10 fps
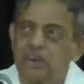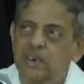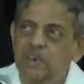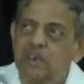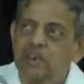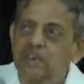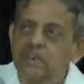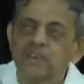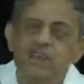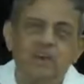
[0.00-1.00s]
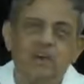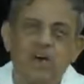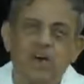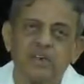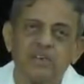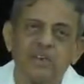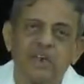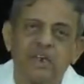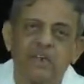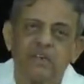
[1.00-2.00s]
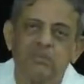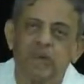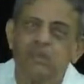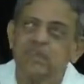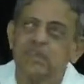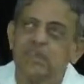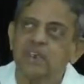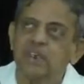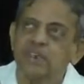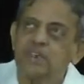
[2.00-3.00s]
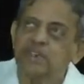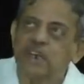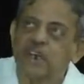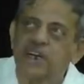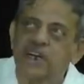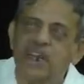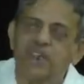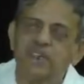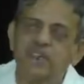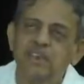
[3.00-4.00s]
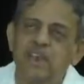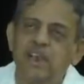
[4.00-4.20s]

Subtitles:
taking the car at 100 miles and then he sees a red light